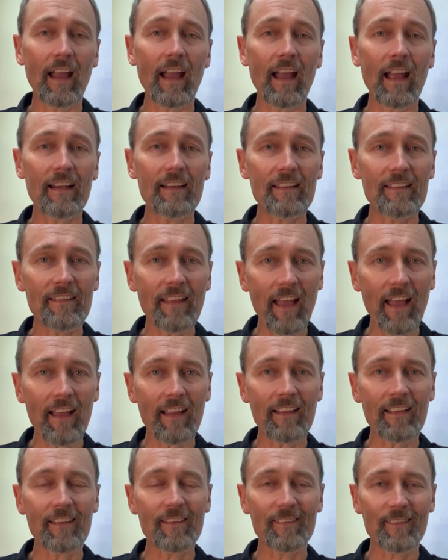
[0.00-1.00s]
And
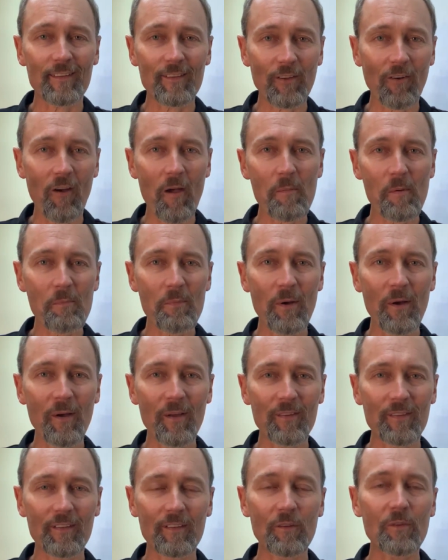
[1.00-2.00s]
that is the type of
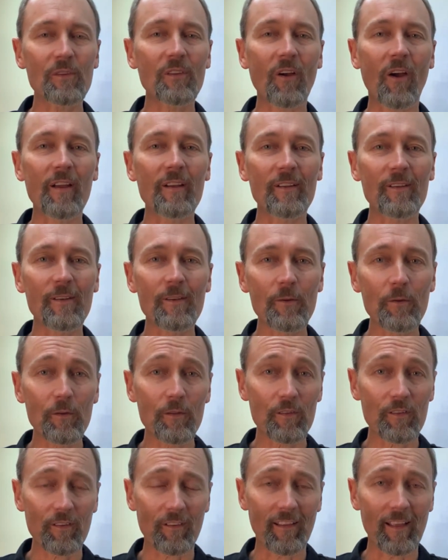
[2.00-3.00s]
person who's going to
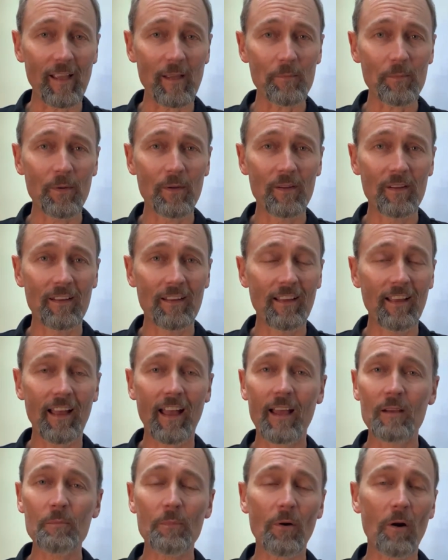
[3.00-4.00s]
lose sleep
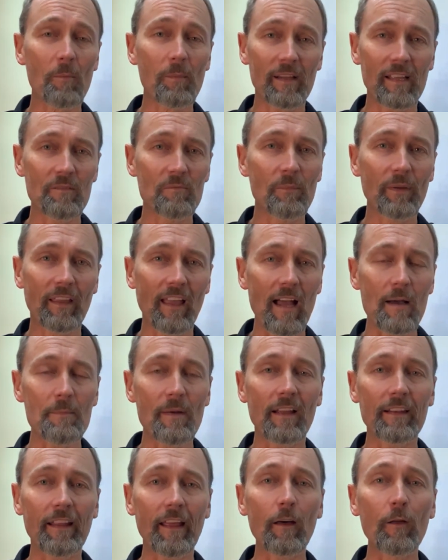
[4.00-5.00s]
and probably even become
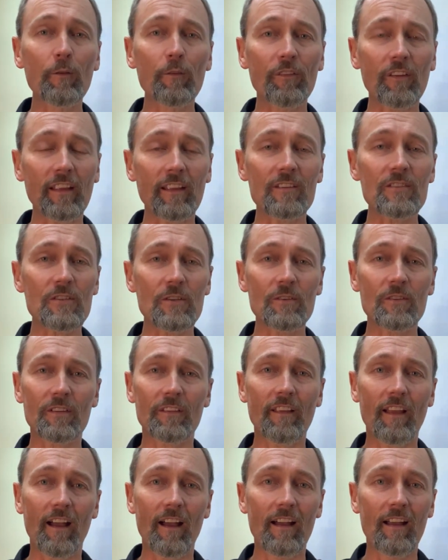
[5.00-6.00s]
unhealthy due
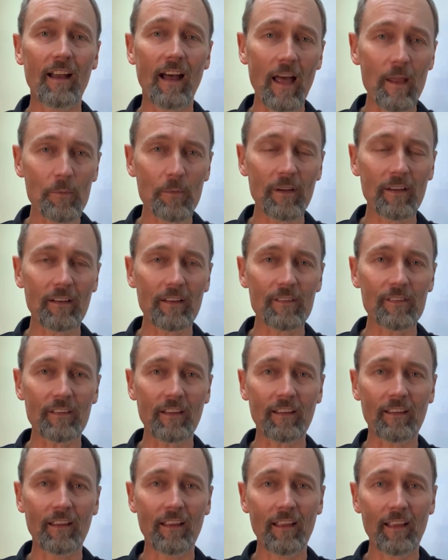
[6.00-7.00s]
to their
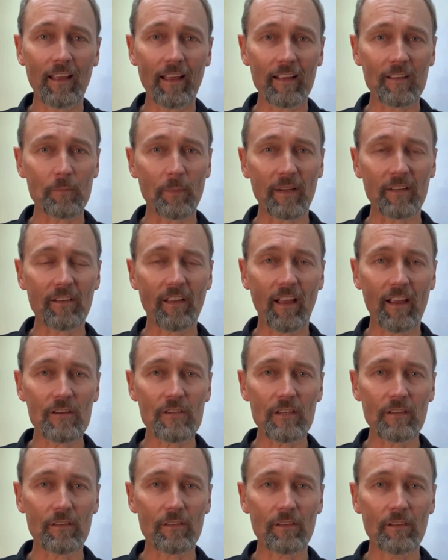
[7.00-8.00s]
unrealistic
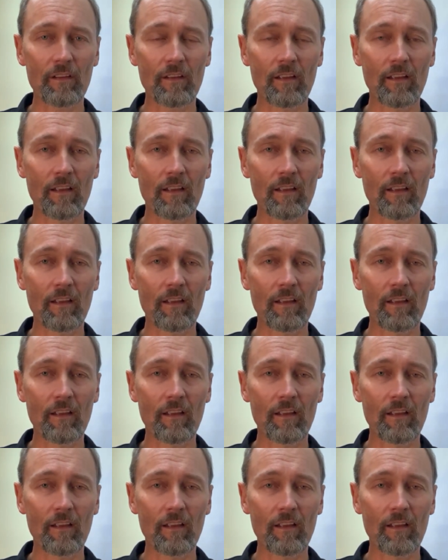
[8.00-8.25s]
expectations.